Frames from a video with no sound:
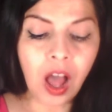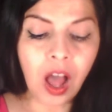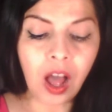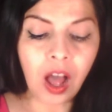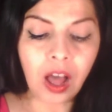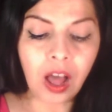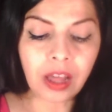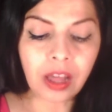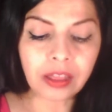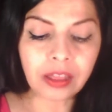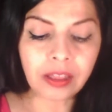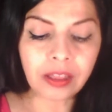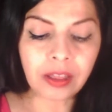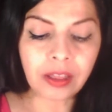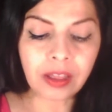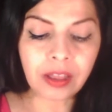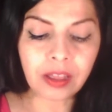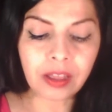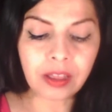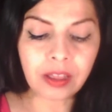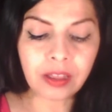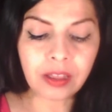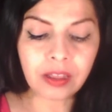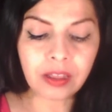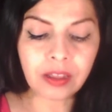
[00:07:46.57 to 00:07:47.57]
On
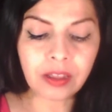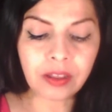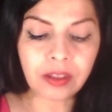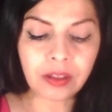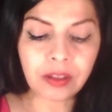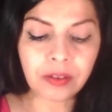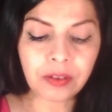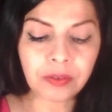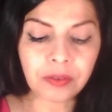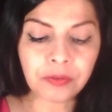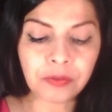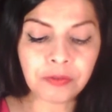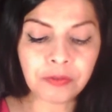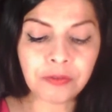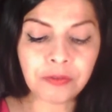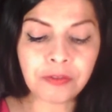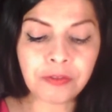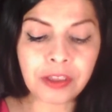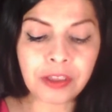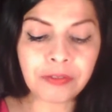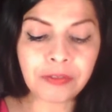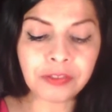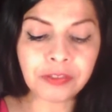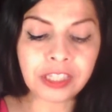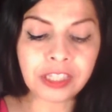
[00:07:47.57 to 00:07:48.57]
the
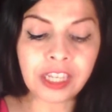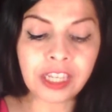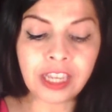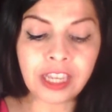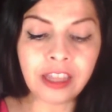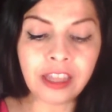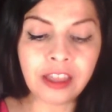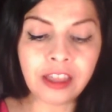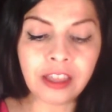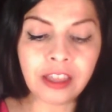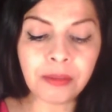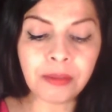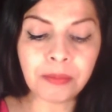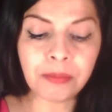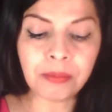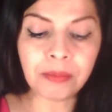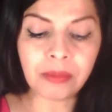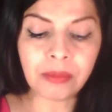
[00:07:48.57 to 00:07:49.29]
15th,